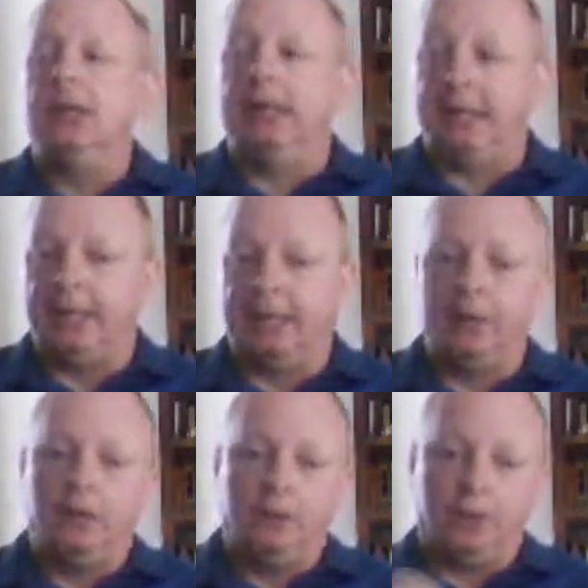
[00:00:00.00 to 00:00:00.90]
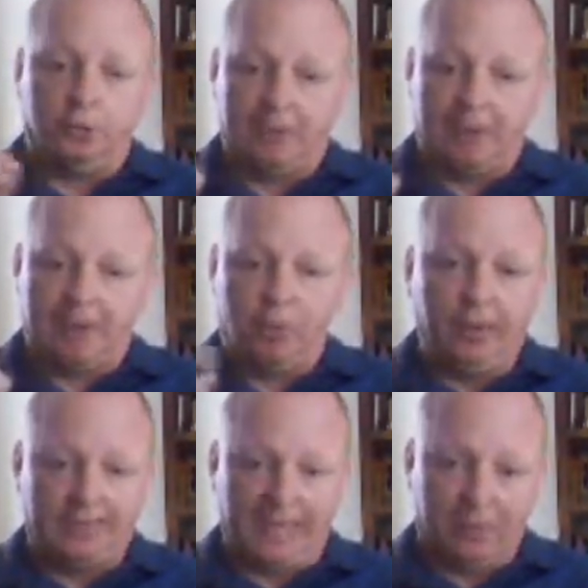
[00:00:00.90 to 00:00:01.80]
And then those will be your main
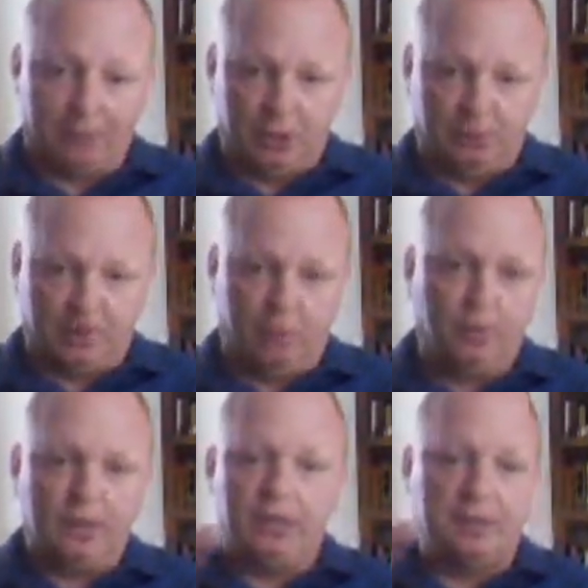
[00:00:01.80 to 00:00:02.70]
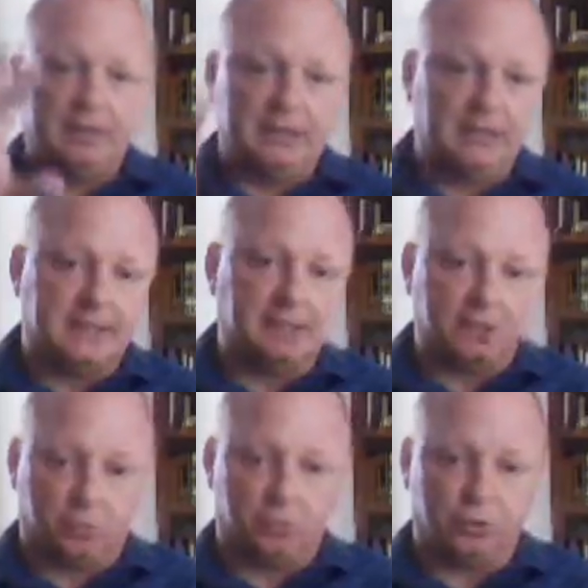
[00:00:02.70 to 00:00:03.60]
points. A will be your main point. You give me the
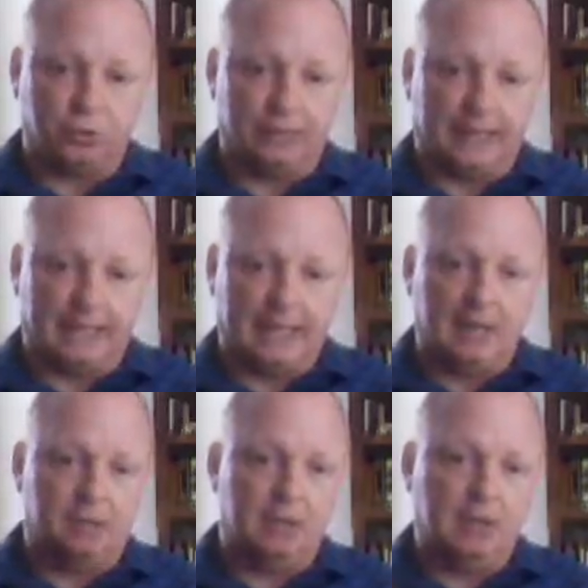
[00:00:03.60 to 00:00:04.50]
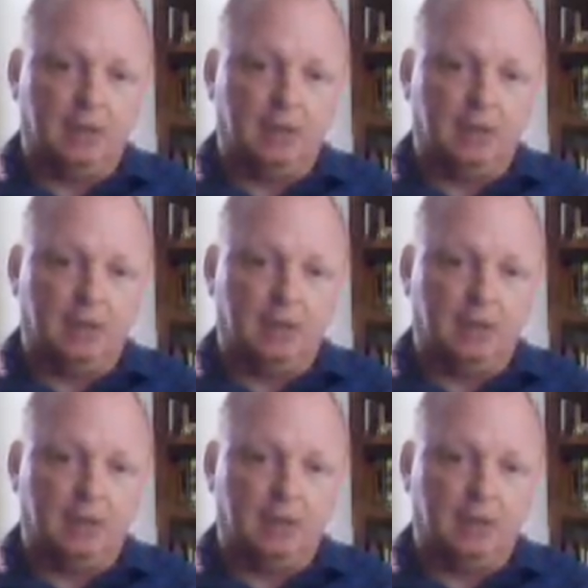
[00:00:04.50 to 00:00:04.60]
details and quotes to back that up.